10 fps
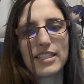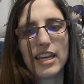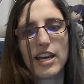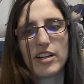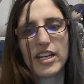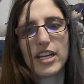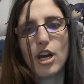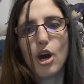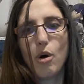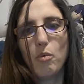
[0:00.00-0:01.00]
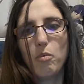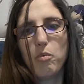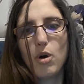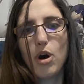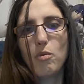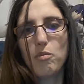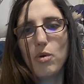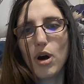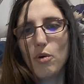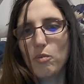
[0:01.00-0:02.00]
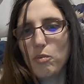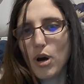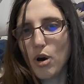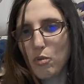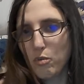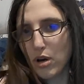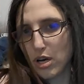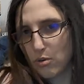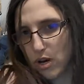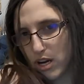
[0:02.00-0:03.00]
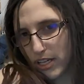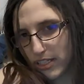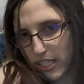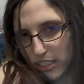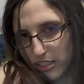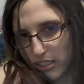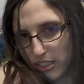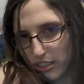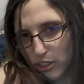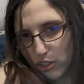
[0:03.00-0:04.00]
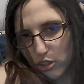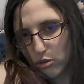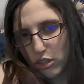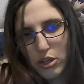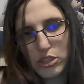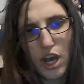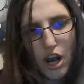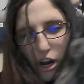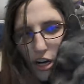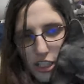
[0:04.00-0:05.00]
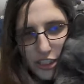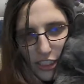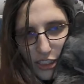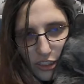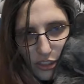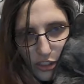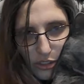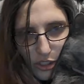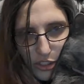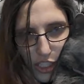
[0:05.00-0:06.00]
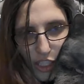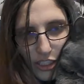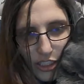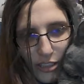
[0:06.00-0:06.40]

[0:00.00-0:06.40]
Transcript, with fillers: scary. Whoa, whoa, whoa, whoa! Are they a little too close? Are they a little too close? they